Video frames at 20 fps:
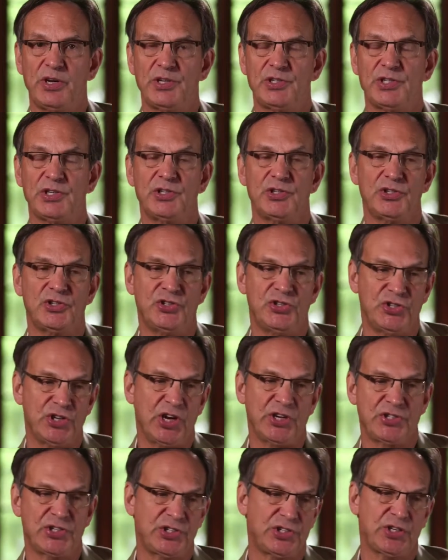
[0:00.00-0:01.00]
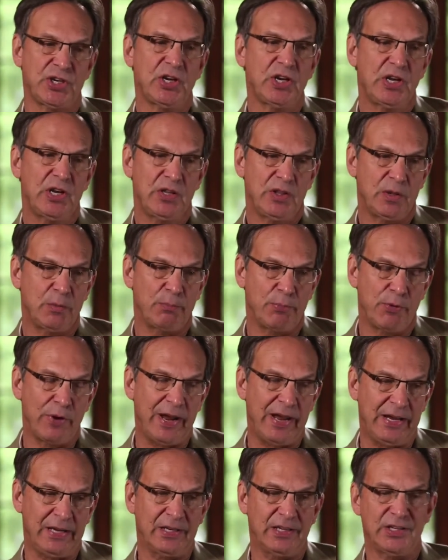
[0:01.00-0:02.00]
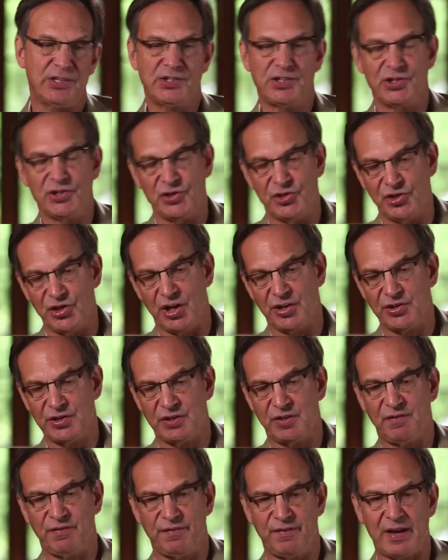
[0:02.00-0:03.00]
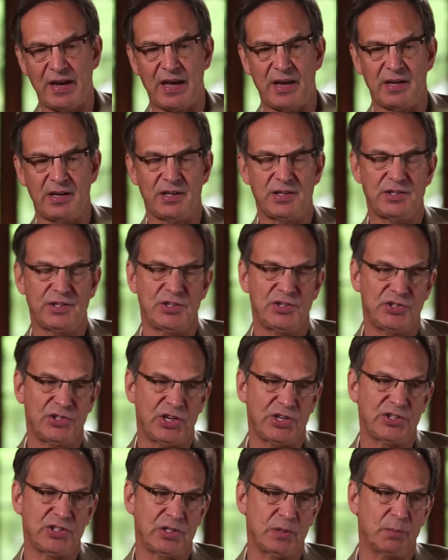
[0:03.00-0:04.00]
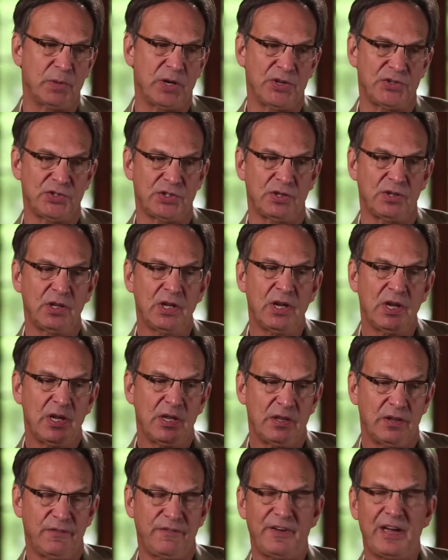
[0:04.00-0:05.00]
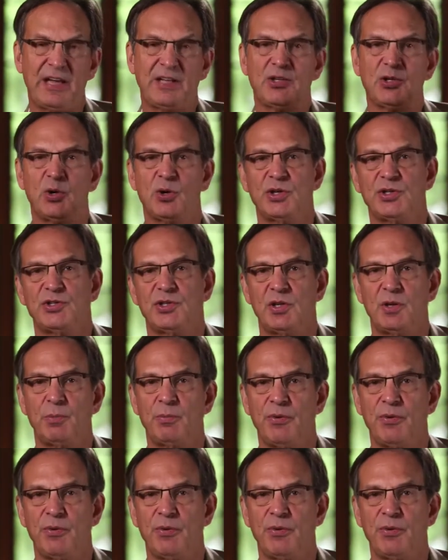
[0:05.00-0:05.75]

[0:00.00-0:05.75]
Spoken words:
it isn't just the brain, it isn't just the fat, it isn't just the muscle. The fat talks to the